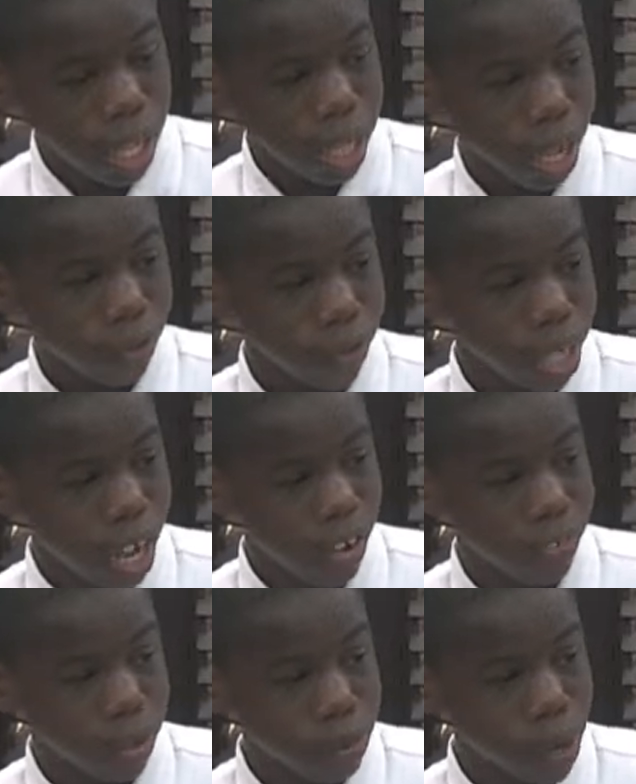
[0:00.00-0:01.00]
that we
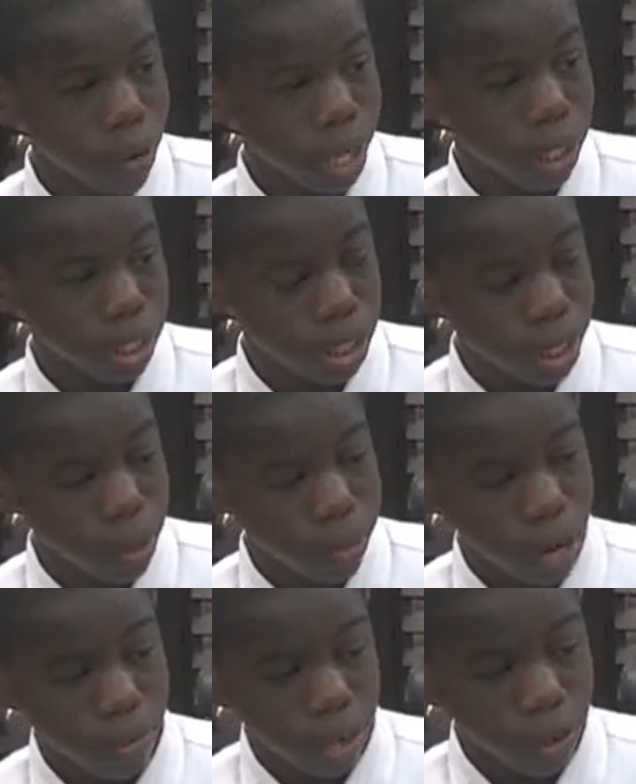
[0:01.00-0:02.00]
have the power to shape
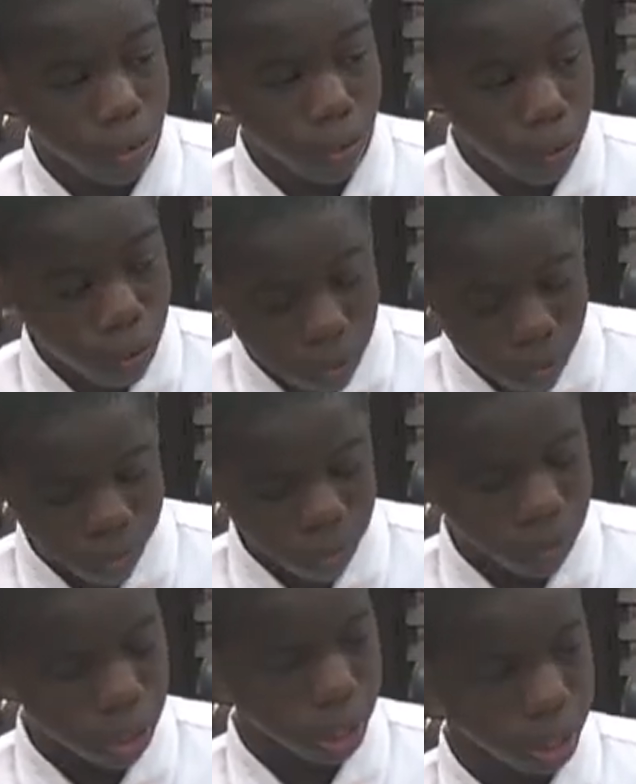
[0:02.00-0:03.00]
our own
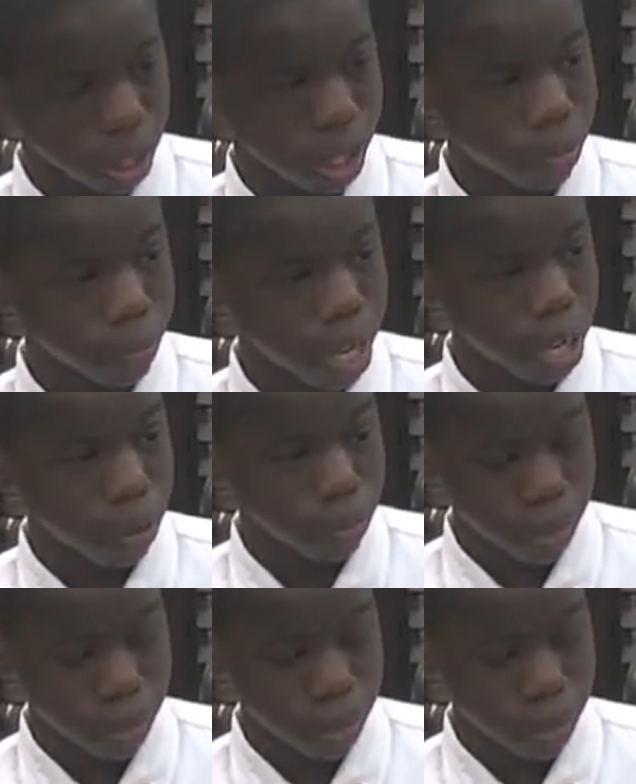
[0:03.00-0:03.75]
future, Madam